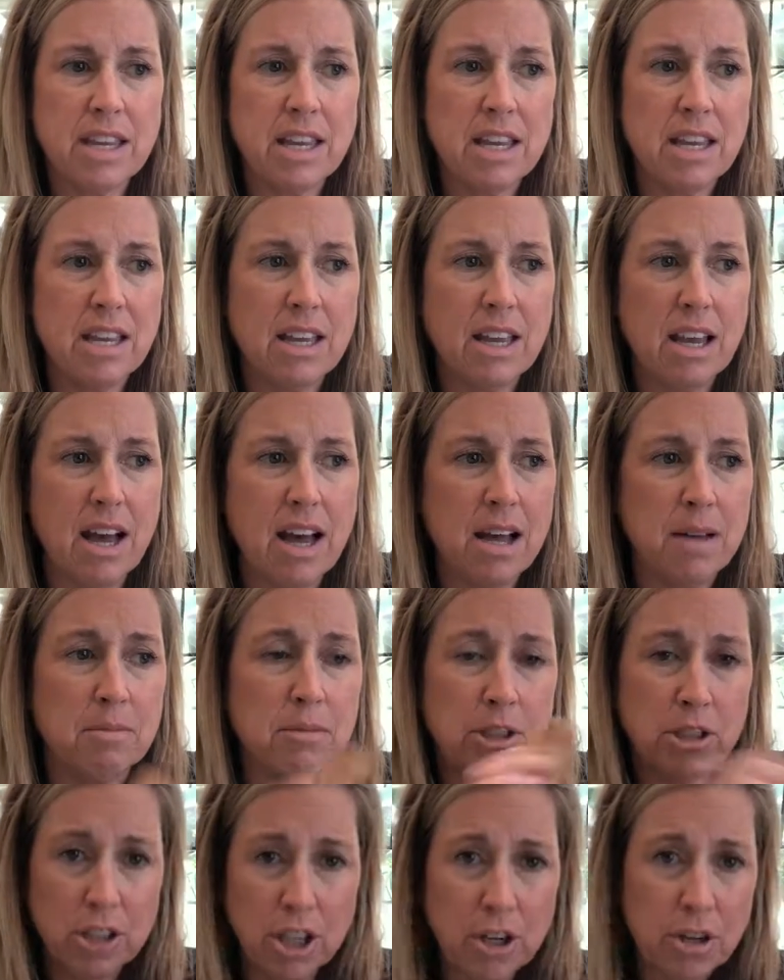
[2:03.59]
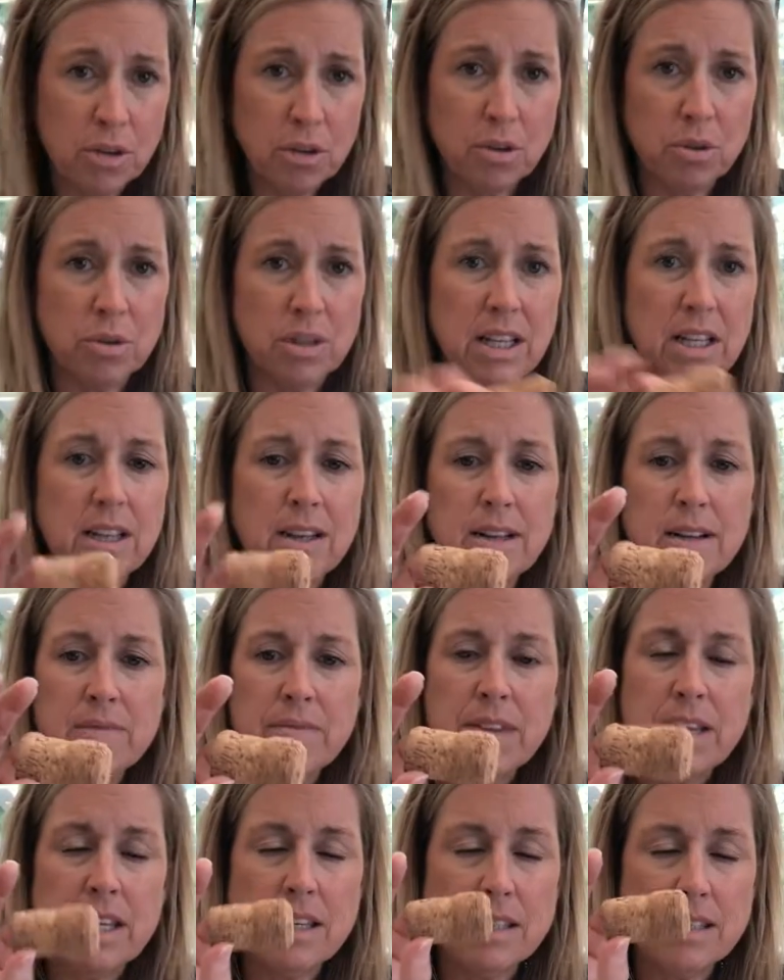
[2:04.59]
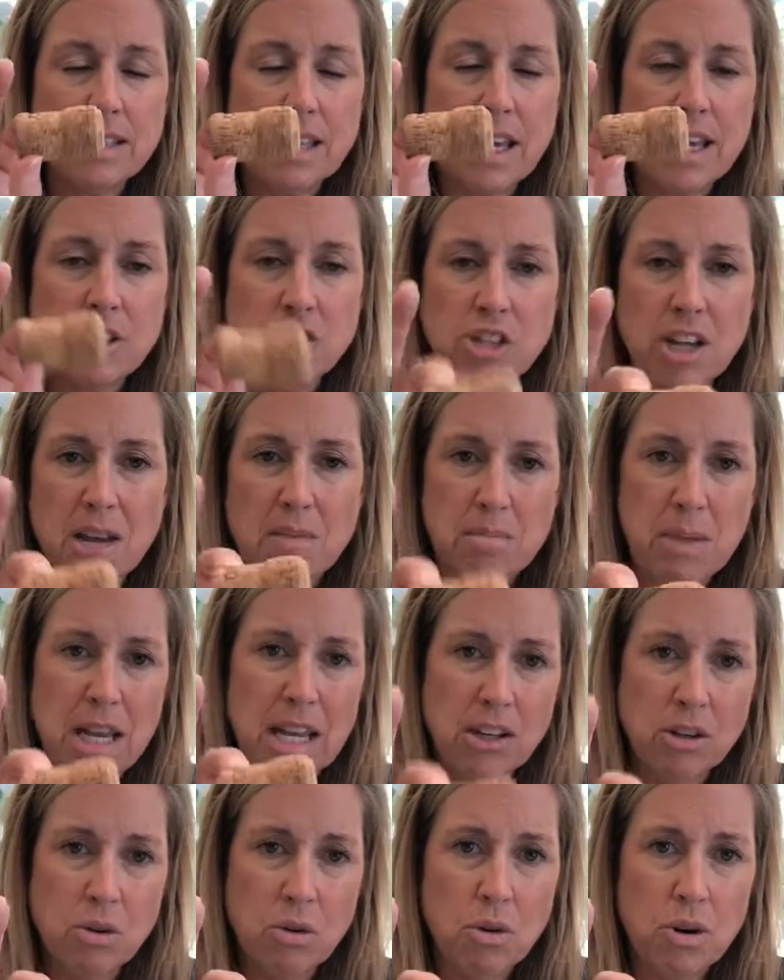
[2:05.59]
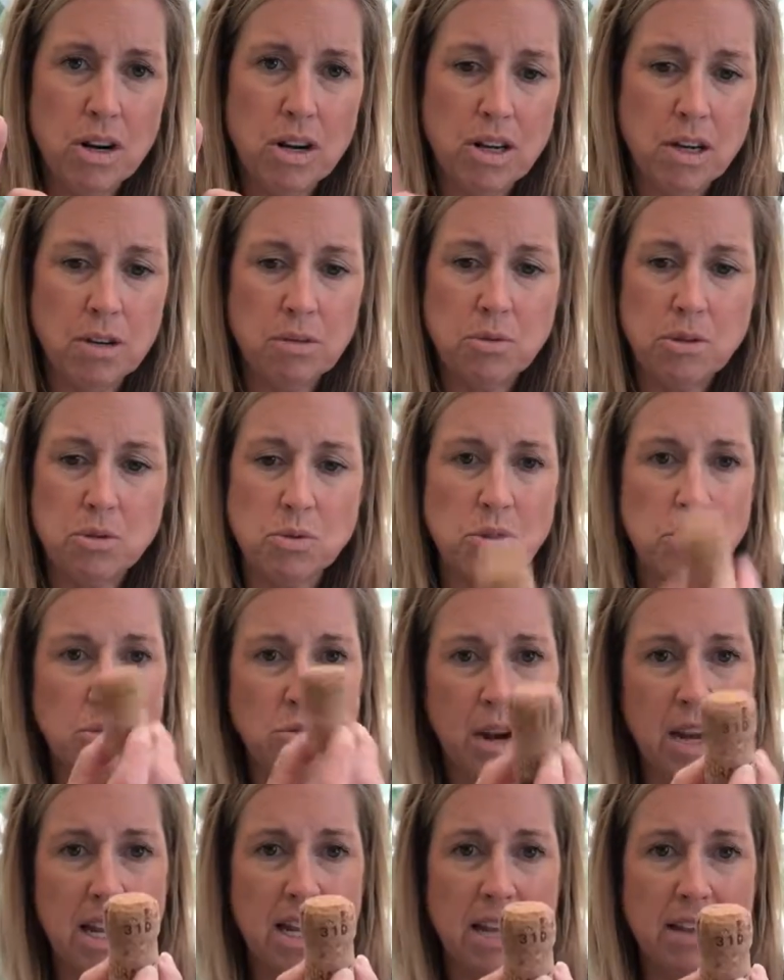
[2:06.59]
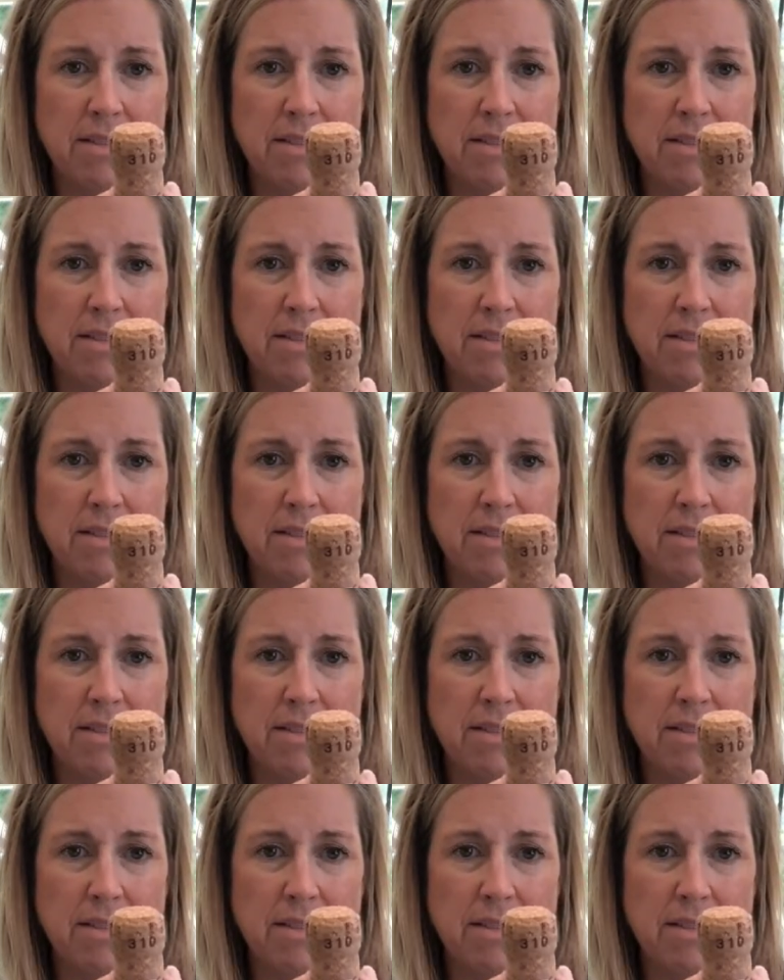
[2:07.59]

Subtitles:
the load is a champagne cork, which was great.